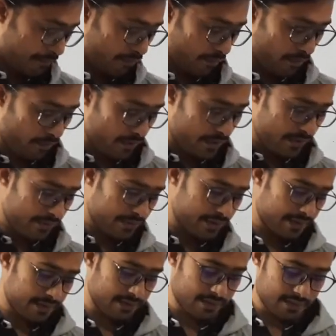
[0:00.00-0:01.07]

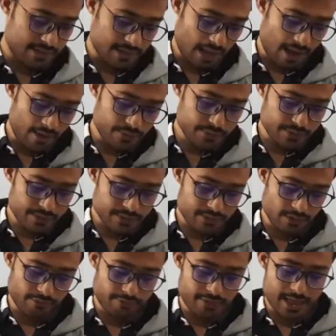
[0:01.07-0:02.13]
produces thousands
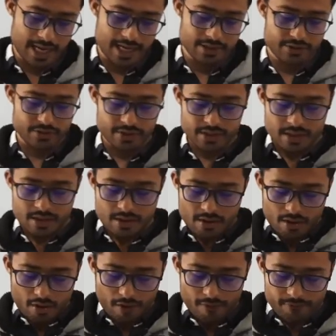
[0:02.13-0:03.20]
of dash
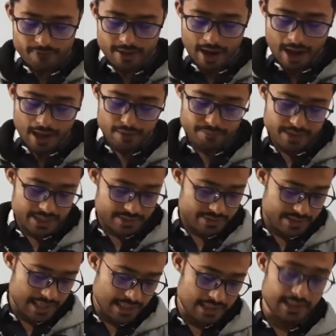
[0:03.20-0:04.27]
of garbage
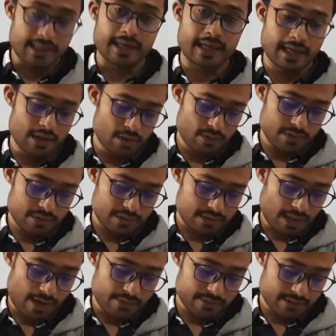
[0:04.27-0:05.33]
daily, kilos,
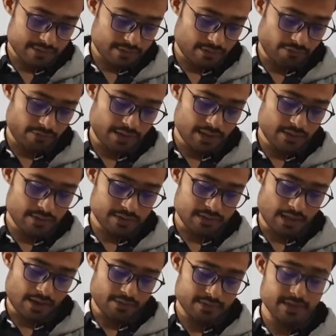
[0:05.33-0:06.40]
thousands of kilos,
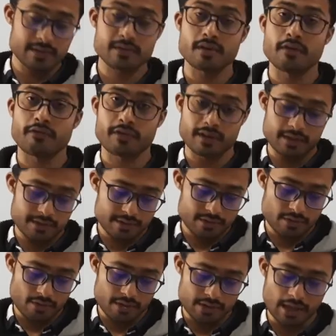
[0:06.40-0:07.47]
thousands of tons,
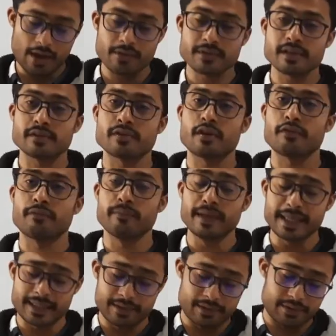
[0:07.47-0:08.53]
or thousands of
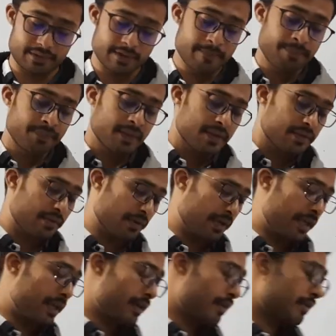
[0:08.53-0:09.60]
meters. So
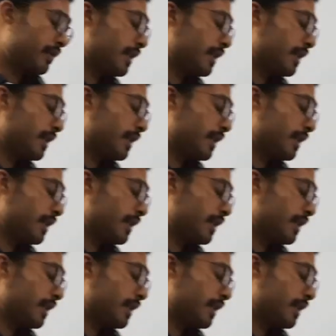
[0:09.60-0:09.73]
here